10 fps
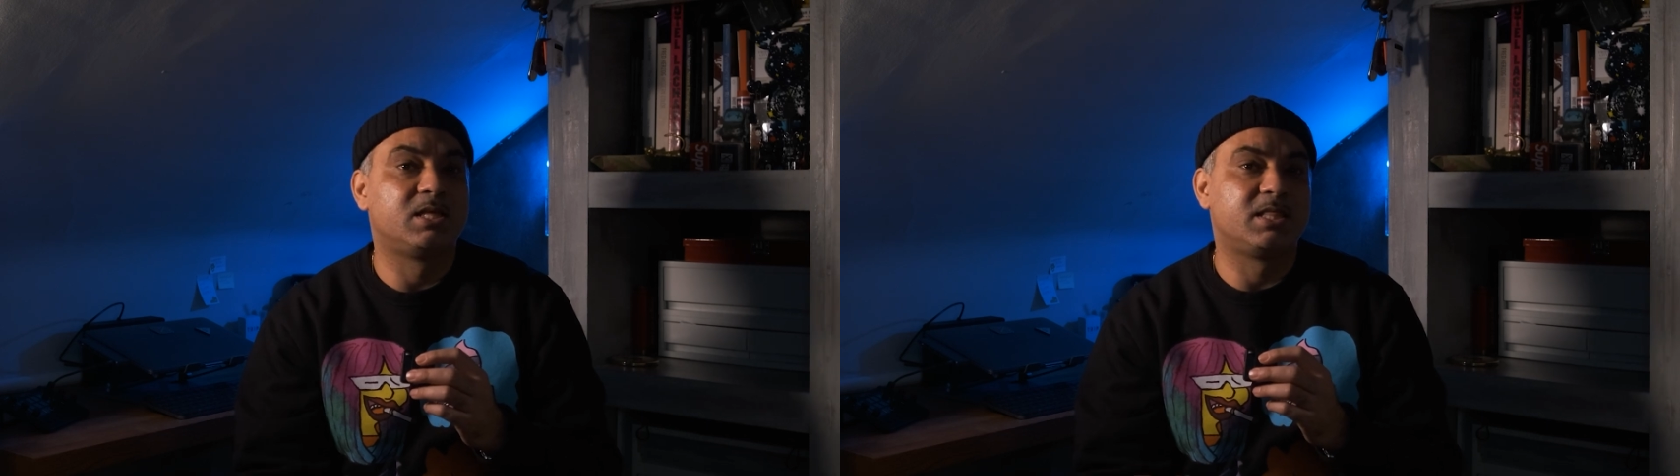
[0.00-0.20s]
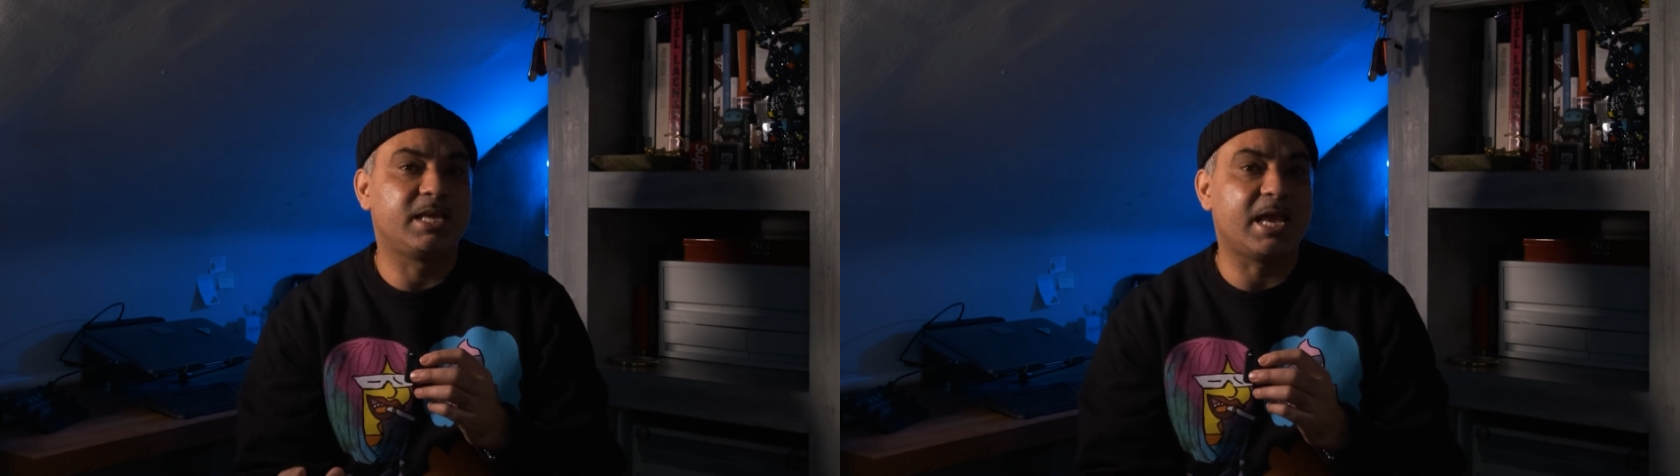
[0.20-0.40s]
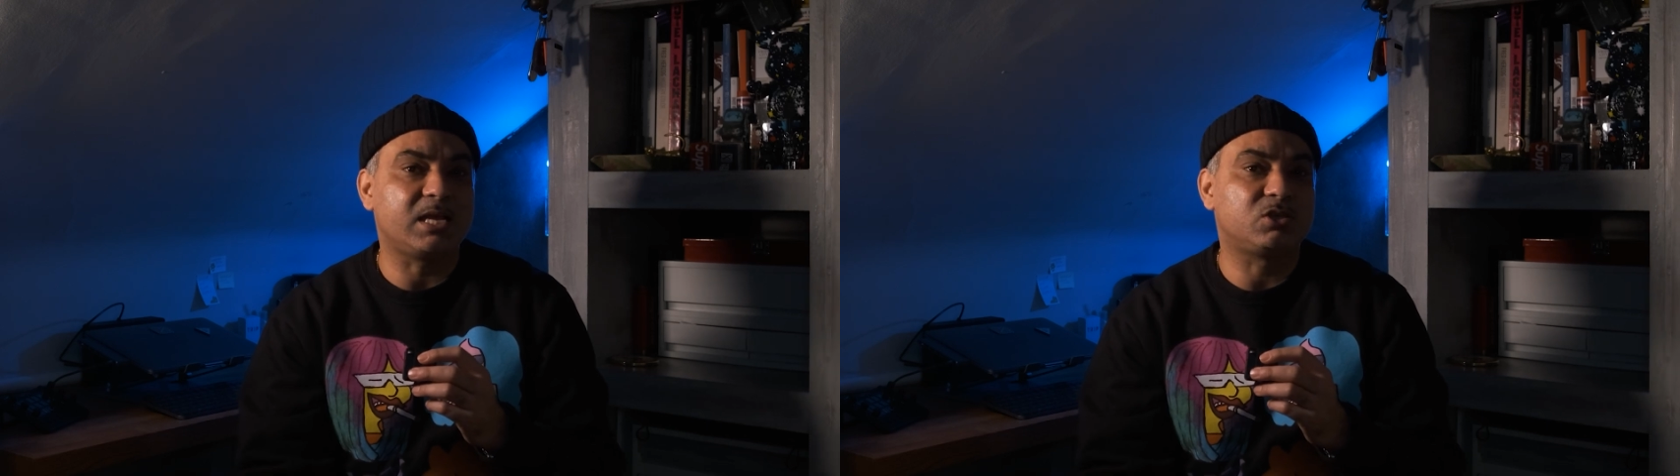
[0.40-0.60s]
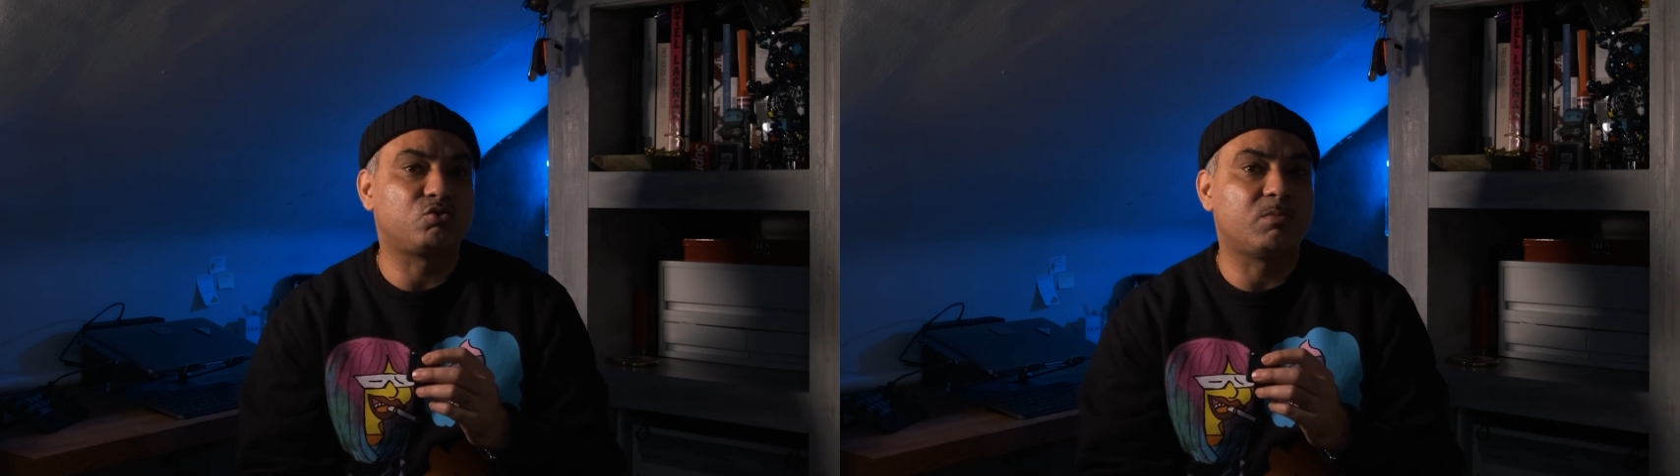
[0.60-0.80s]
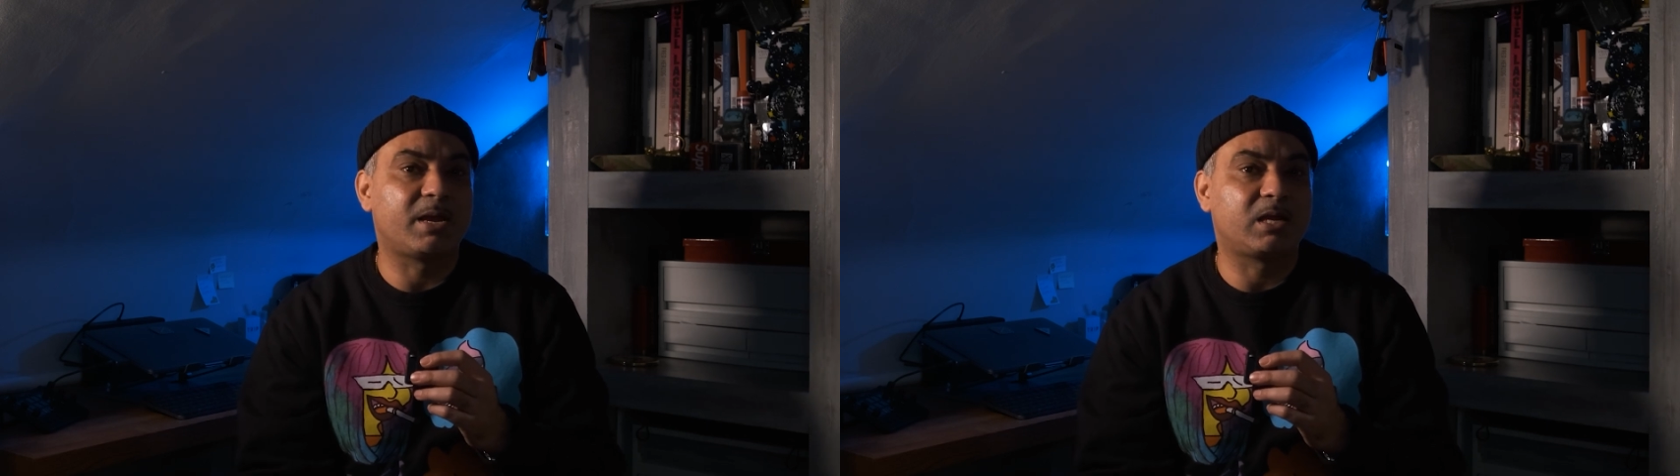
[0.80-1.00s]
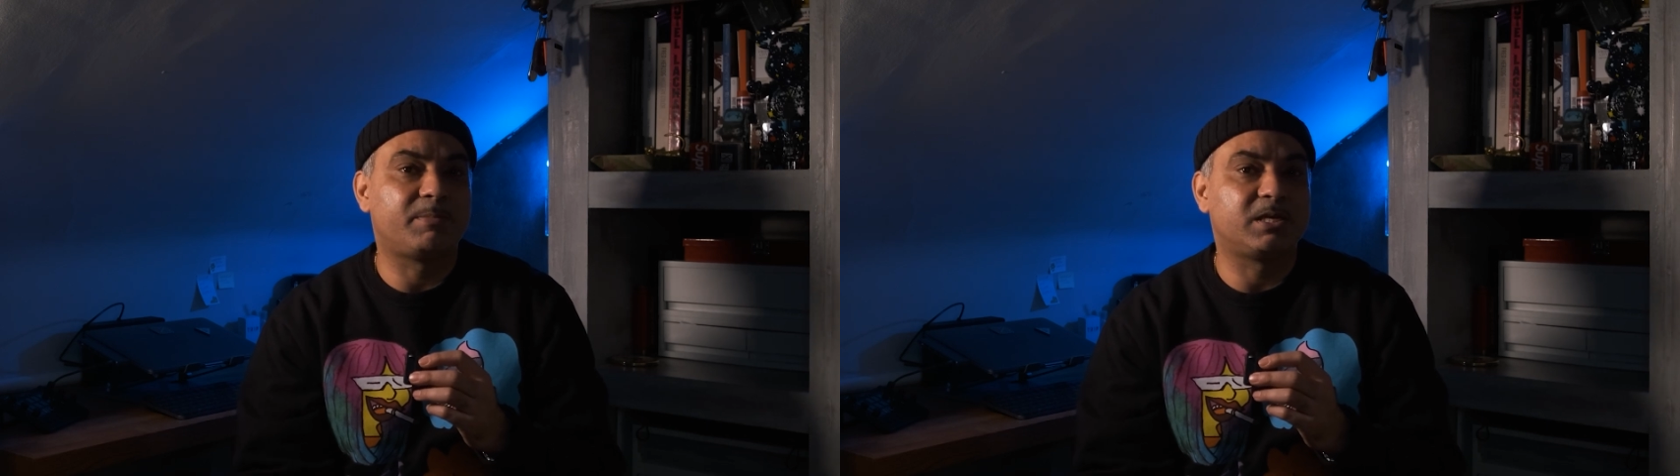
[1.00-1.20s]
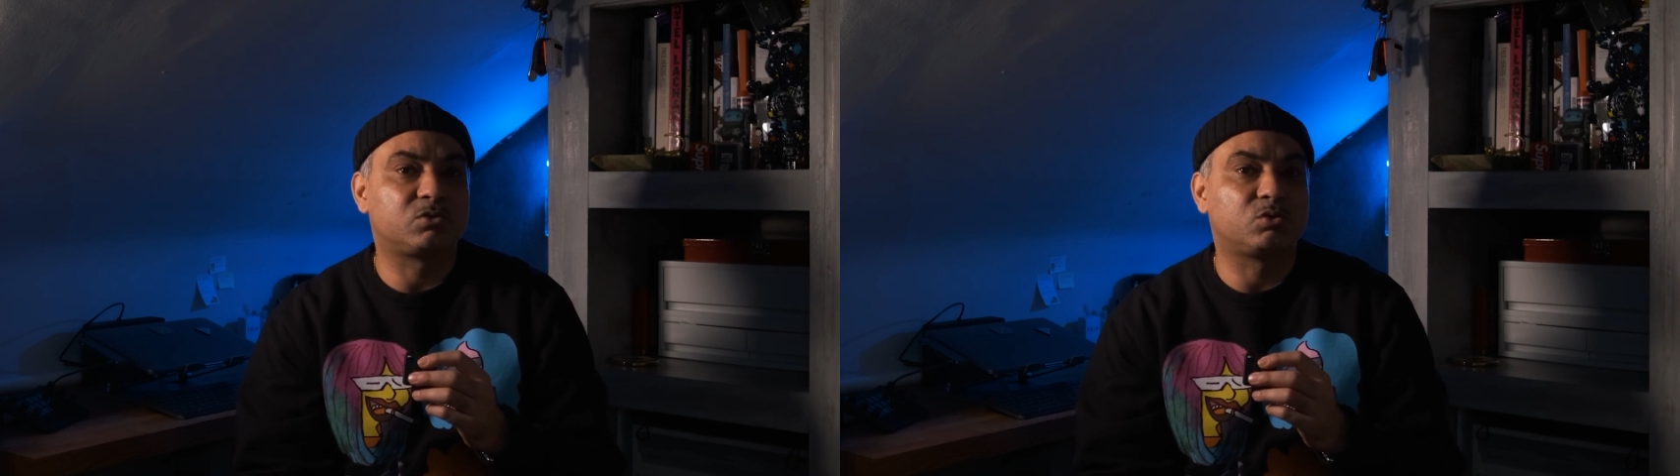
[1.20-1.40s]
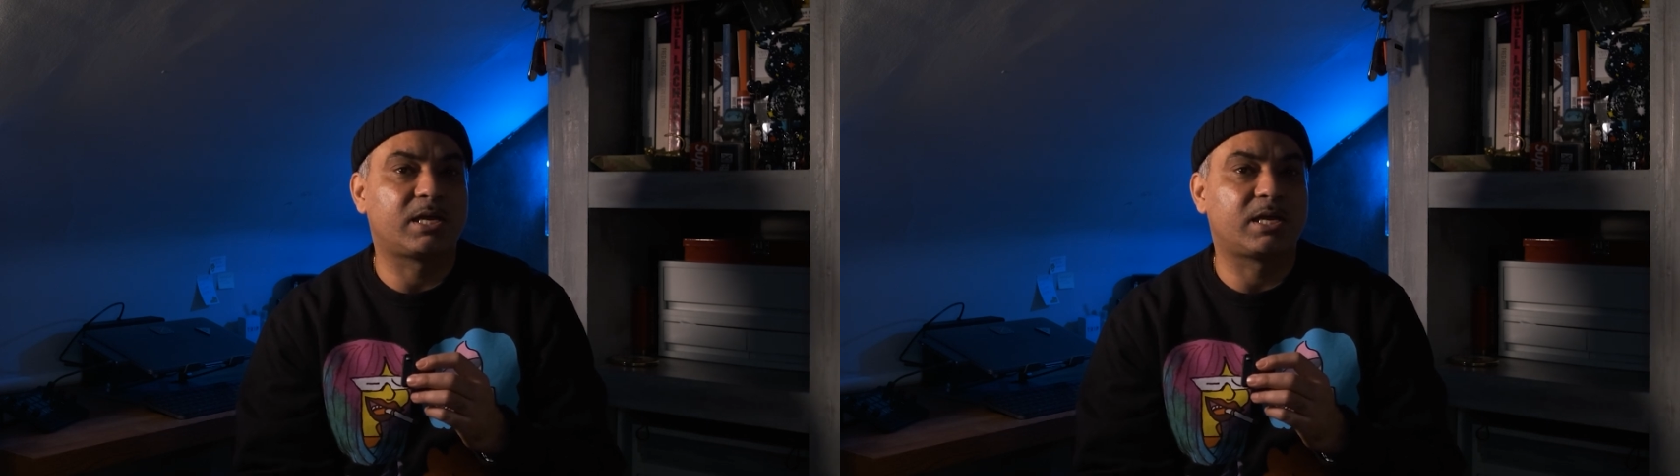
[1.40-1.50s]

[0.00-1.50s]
the extra megapixel